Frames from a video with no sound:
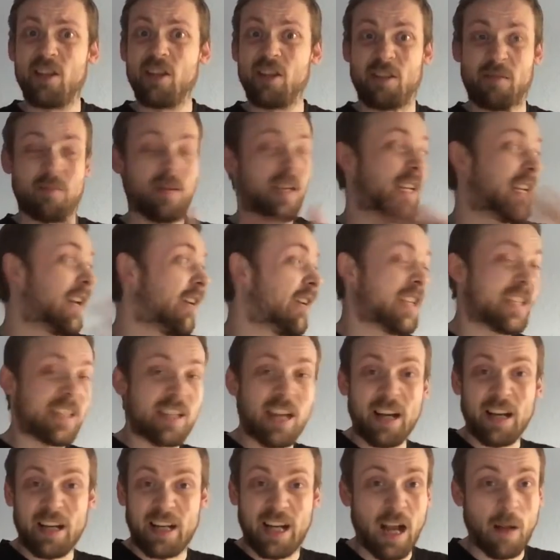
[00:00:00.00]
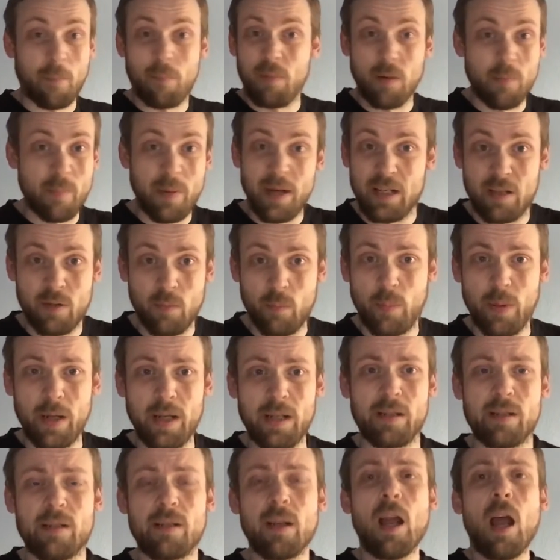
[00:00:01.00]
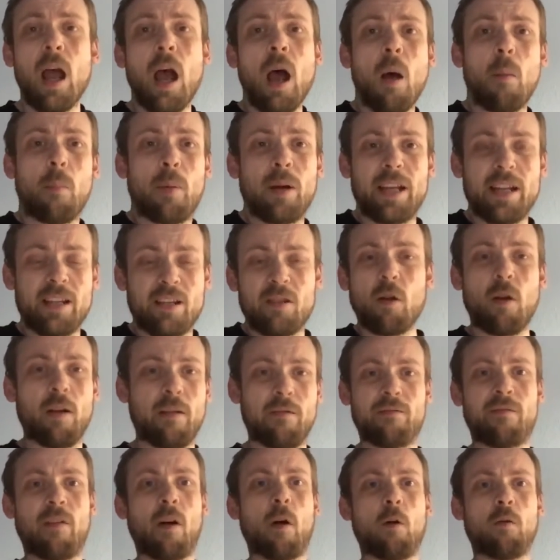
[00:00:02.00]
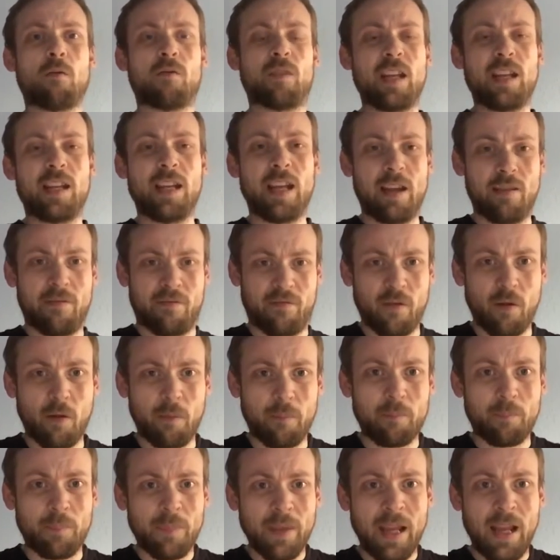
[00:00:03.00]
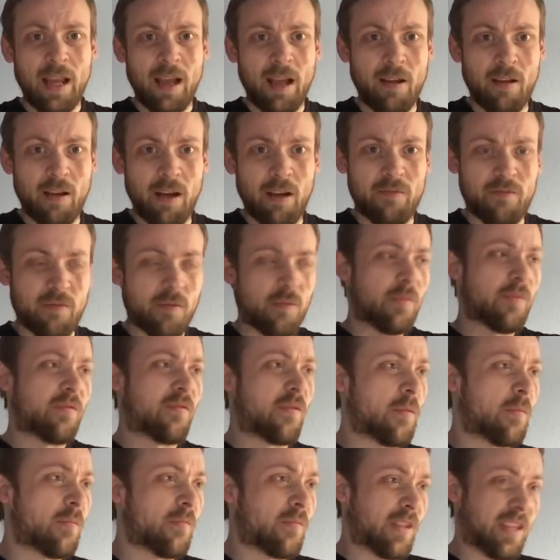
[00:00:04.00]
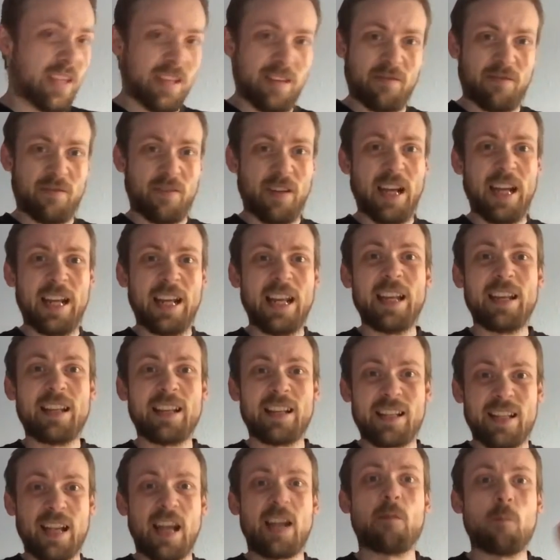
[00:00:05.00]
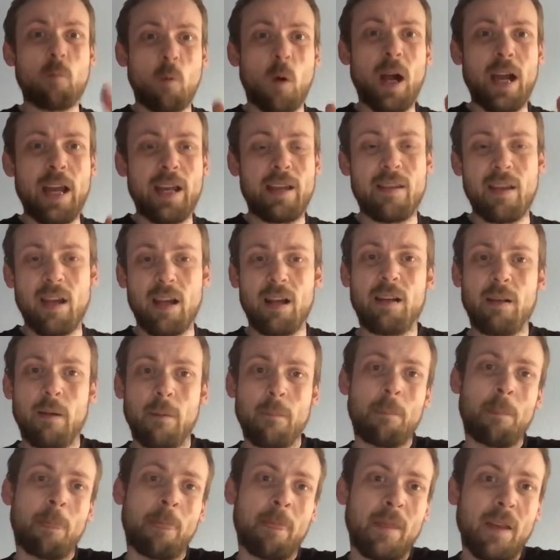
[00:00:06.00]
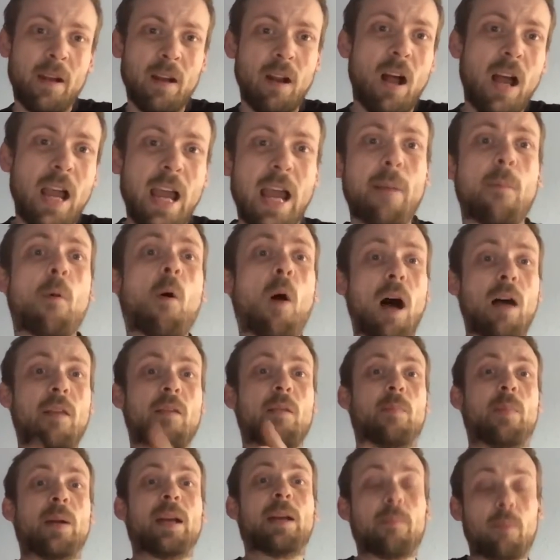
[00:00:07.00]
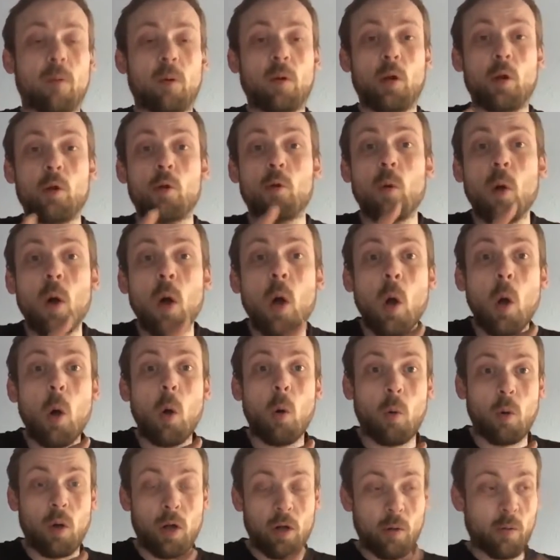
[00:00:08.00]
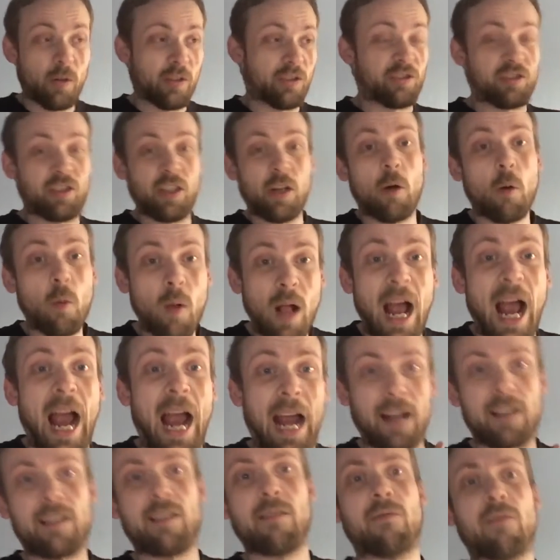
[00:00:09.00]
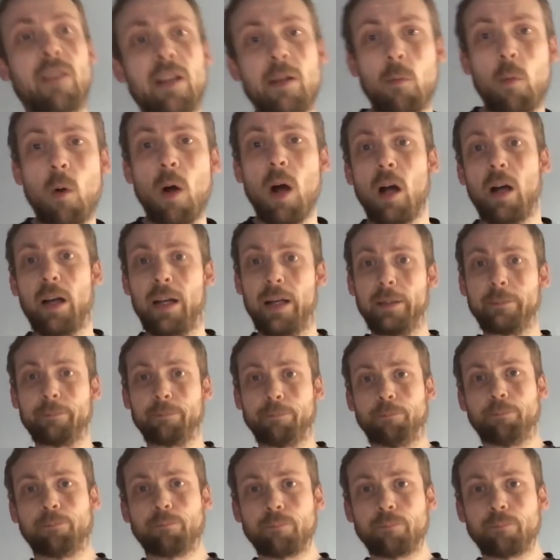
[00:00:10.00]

just, you know, he's done a couple of bits and pieces, but he's not involved in it from, uh, from, from in the same way that, that I am, or other people who who are still actively working.